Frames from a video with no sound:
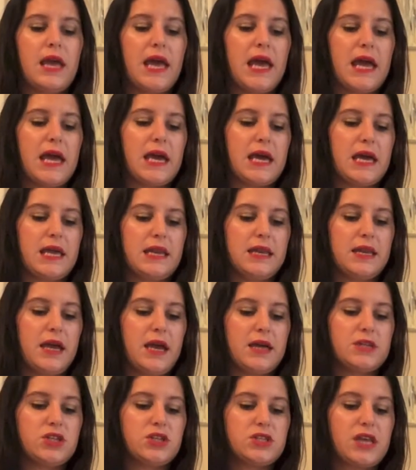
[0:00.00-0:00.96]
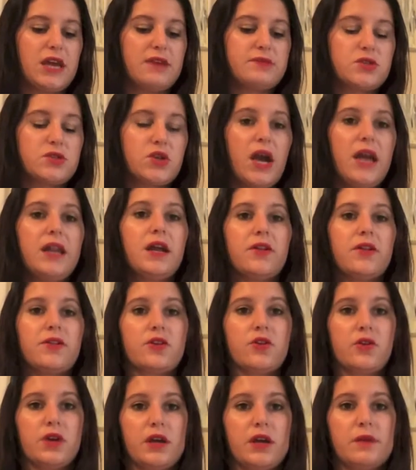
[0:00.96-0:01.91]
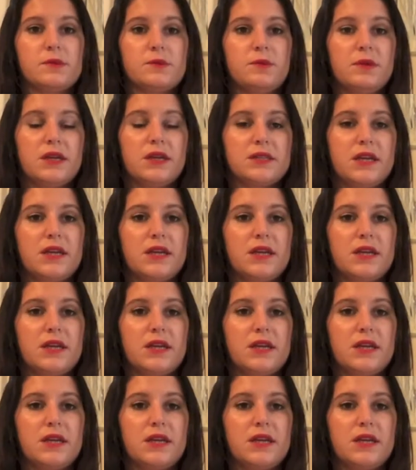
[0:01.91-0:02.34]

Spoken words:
and I've tried other creams because